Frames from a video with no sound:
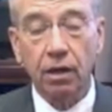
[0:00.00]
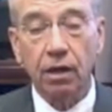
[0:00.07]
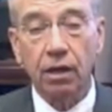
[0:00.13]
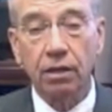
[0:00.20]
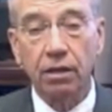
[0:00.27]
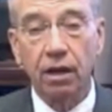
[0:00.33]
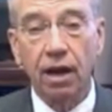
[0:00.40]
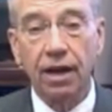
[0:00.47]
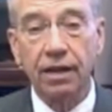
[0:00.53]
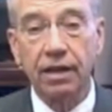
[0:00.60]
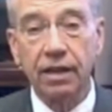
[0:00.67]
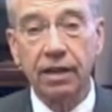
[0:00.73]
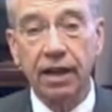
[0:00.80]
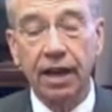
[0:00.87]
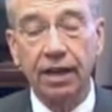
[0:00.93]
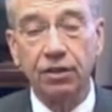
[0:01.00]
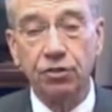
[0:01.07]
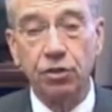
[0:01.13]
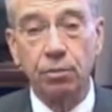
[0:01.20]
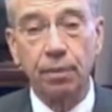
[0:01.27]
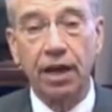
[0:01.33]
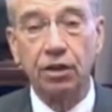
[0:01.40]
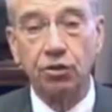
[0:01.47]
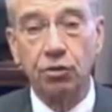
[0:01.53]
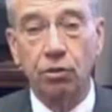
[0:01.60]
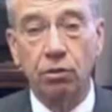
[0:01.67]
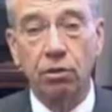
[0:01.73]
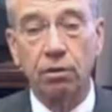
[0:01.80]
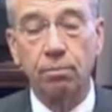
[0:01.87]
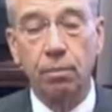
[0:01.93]
in the 1980s to make
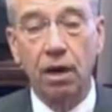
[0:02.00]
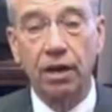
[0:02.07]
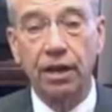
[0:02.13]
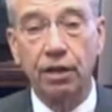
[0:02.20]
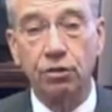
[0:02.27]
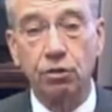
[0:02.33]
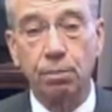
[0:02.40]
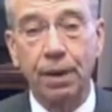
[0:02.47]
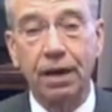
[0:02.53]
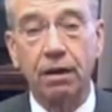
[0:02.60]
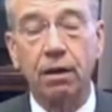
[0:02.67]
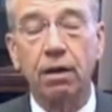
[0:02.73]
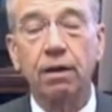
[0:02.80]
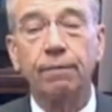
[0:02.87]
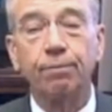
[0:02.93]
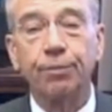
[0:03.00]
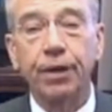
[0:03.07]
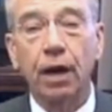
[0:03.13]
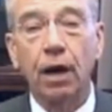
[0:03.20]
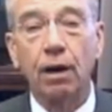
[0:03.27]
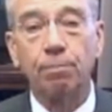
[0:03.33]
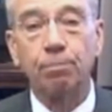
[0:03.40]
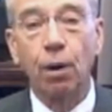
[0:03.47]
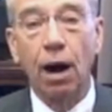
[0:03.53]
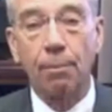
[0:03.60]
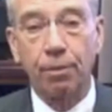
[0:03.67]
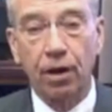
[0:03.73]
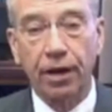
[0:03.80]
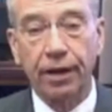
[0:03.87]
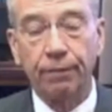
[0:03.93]
sure that money is spent
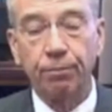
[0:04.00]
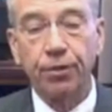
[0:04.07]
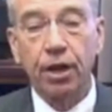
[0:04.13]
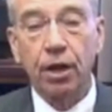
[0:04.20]
properly.